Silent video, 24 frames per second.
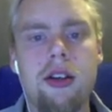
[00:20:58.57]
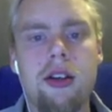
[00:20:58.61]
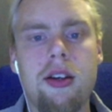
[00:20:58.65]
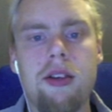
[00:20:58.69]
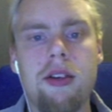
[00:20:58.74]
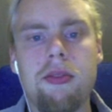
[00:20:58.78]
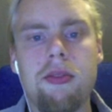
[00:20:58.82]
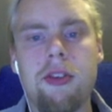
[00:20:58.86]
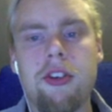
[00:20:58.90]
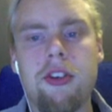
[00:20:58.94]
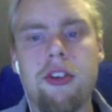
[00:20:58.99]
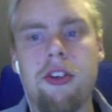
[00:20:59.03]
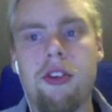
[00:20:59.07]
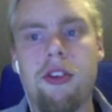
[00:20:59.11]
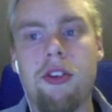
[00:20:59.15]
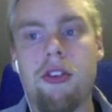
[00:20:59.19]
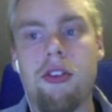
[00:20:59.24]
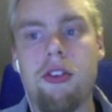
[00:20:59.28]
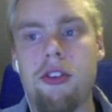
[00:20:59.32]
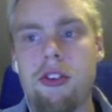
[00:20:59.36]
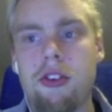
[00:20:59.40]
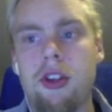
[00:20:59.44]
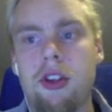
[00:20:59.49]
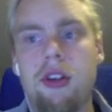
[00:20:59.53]
which is a
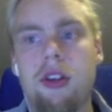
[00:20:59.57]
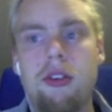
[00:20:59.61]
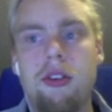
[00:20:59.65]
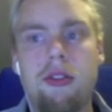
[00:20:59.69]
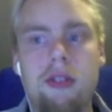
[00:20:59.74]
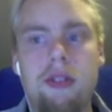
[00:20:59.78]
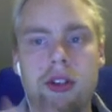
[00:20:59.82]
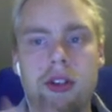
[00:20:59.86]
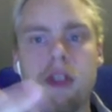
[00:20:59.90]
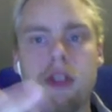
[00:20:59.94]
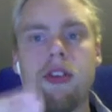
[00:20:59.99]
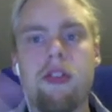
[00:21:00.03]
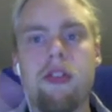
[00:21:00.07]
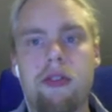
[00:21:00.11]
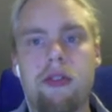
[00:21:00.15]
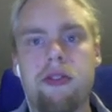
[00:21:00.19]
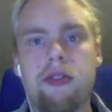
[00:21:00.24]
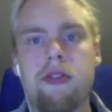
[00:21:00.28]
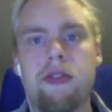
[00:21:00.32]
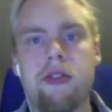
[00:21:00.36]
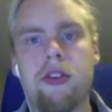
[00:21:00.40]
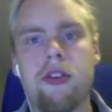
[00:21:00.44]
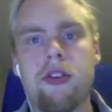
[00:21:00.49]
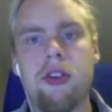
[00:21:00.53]
sequence
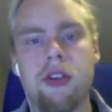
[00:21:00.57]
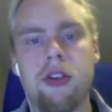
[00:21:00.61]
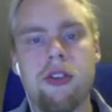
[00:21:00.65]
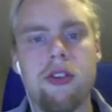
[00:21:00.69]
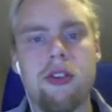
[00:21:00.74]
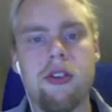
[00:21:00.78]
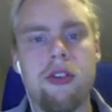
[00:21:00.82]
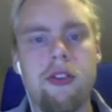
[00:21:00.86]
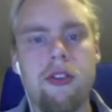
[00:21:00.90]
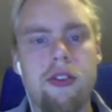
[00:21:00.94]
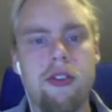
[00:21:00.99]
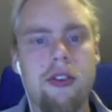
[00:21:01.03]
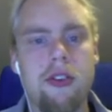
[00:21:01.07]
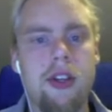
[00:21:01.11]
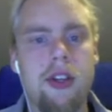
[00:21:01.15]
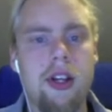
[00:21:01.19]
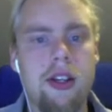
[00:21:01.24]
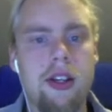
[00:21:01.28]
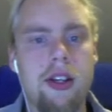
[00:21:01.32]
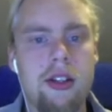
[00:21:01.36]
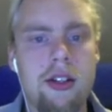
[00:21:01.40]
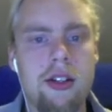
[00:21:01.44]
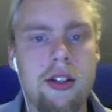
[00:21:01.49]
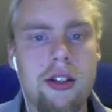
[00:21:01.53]
of colors that
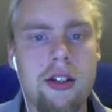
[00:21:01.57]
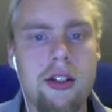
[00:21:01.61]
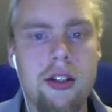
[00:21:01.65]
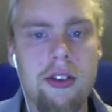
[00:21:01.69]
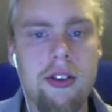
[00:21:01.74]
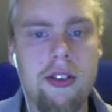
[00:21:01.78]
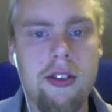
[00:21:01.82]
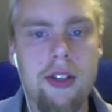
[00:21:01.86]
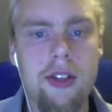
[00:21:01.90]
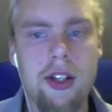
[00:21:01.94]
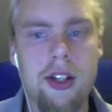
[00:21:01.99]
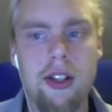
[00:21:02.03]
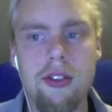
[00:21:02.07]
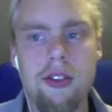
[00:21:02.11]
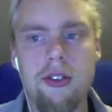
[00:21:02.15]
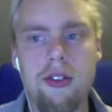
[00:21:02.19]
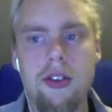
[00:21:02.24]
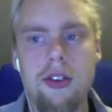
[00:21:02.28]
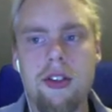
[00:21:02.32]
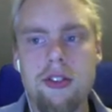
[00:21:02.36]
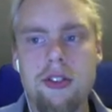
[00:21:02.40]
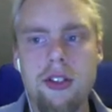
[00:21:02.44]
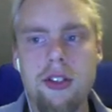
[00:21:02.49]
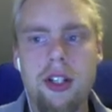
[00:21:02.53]
are assigned to
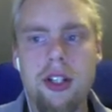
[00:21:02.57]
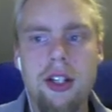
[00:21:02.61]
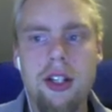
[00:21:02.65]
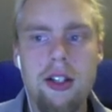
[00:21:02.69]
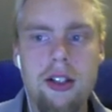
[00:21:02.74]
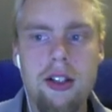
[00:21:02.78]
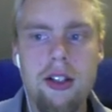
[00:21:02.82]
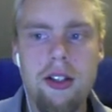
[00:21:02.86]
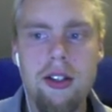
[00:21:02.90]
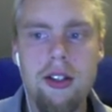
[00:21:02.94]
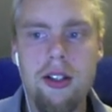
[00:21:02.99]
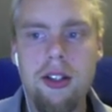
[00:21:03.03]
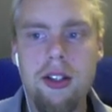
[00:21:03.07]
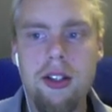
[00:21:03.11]
the trail